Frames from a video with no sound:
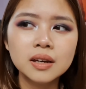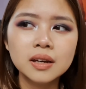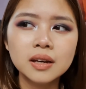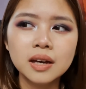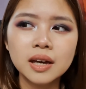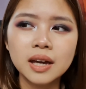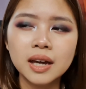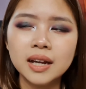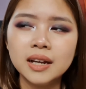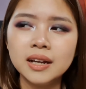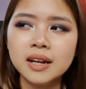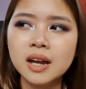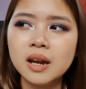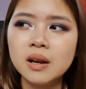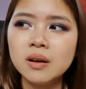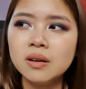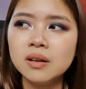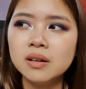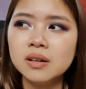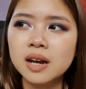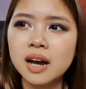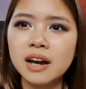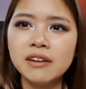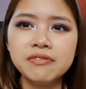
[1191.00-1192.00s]
And
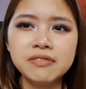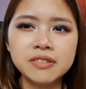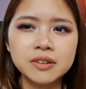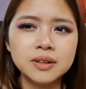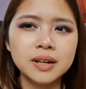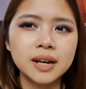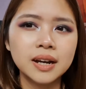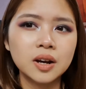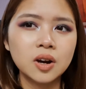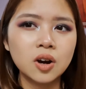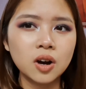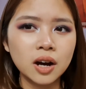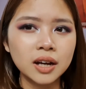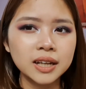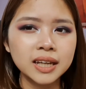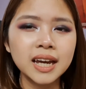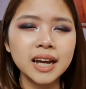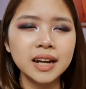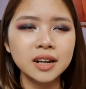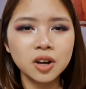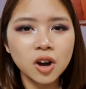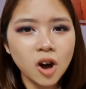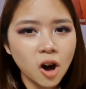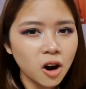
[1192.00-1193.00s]
then I feel that,
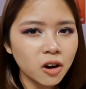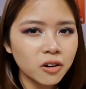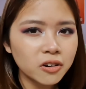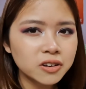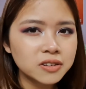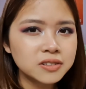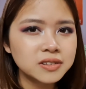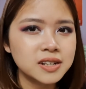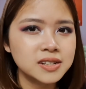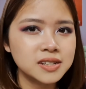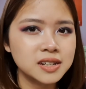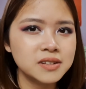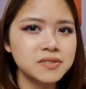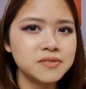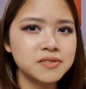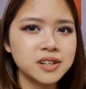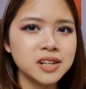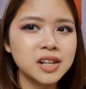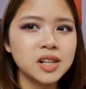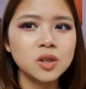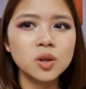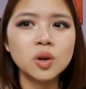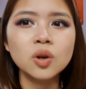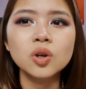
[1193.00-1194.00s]
again, coral doesn't
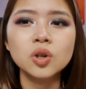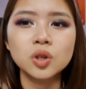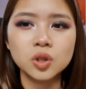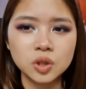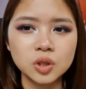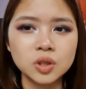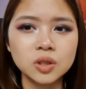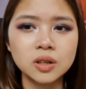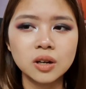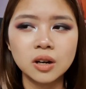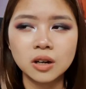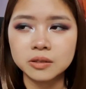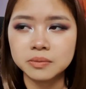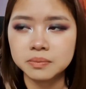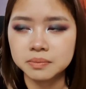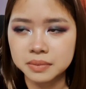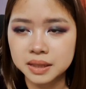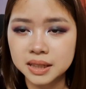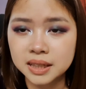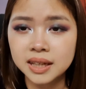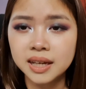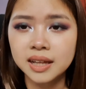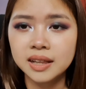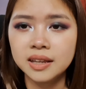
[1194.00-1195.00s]
really look good on
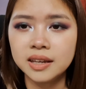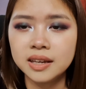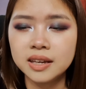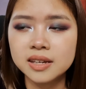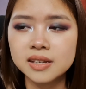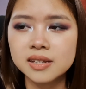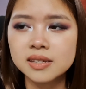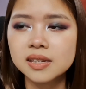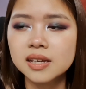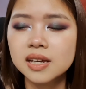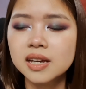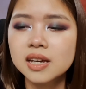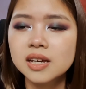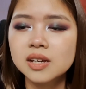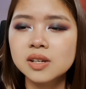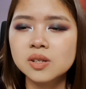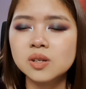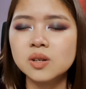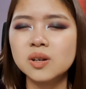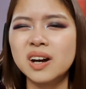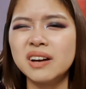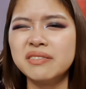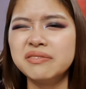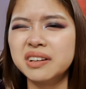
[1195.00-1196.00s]
me at least.
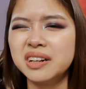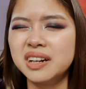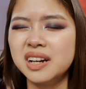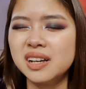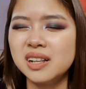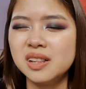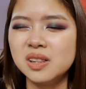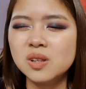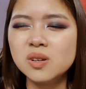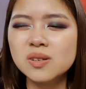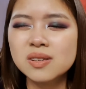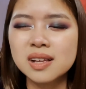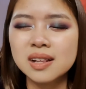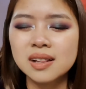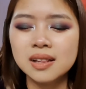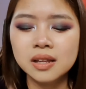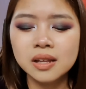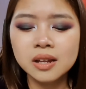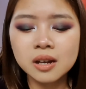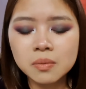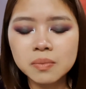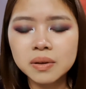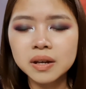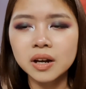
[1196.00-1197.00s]
So I find that it looks a
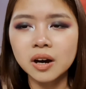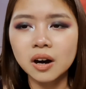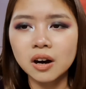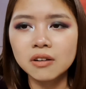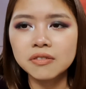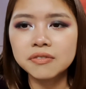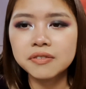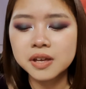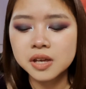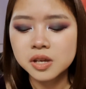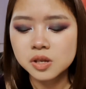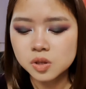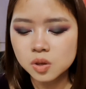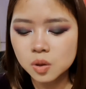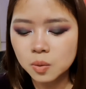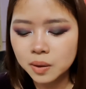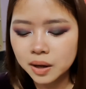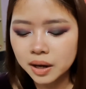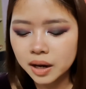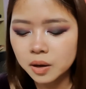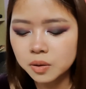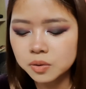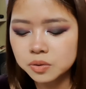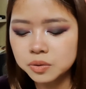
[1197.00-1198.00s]
little bit off. So
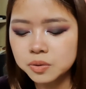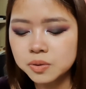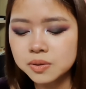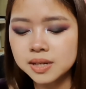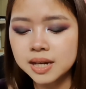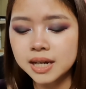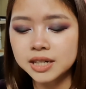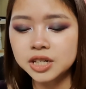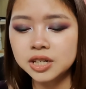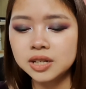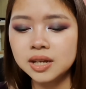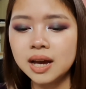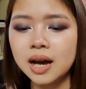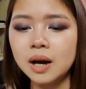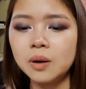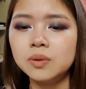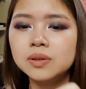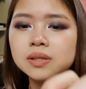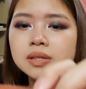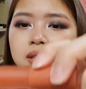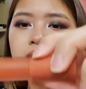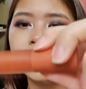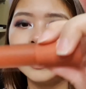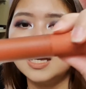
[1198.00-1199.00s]
what I'll do is actually I will
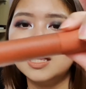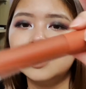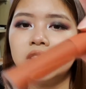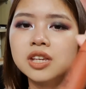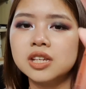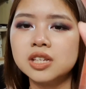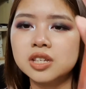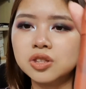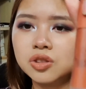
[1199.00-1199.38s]
take this